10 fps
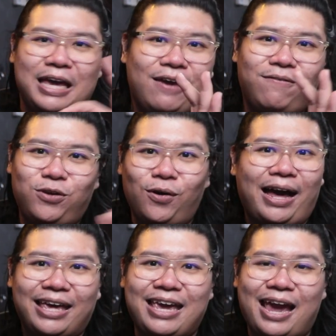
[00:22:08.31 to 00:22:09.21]
If you
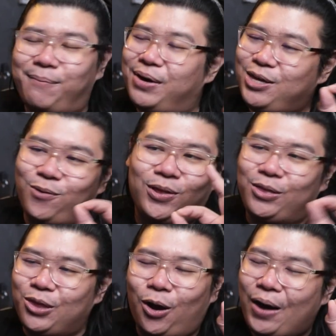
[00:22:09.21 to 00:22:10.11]
are a gamer, you would
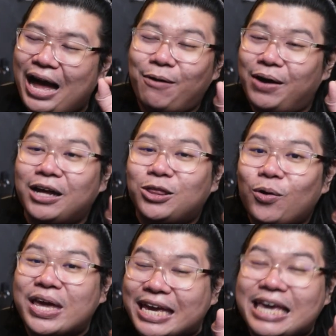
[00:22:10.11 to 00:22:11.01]
know how
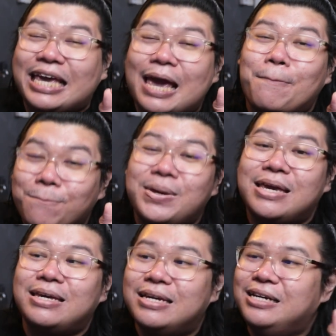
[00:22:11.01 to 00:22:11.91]
annoying it can
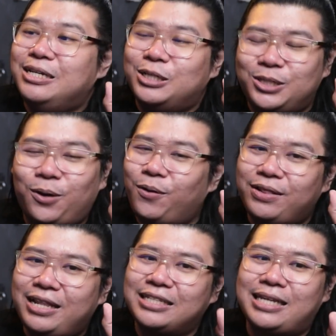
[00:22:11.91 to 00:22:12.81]
be. So
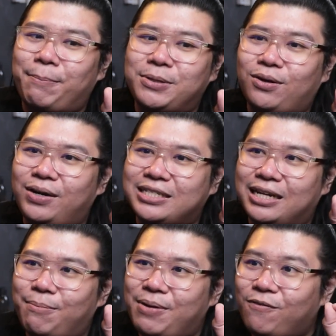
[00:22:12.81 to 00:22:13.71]
next episode is
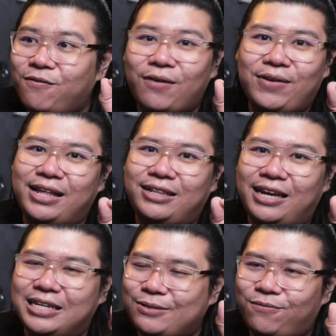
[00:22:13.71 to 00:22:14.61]
gonna be very
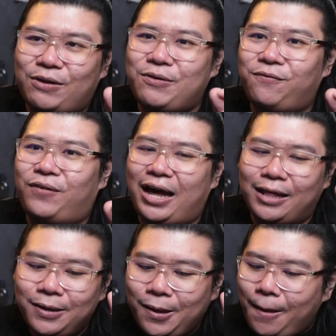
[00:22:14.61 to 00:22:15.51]
intense, very fun.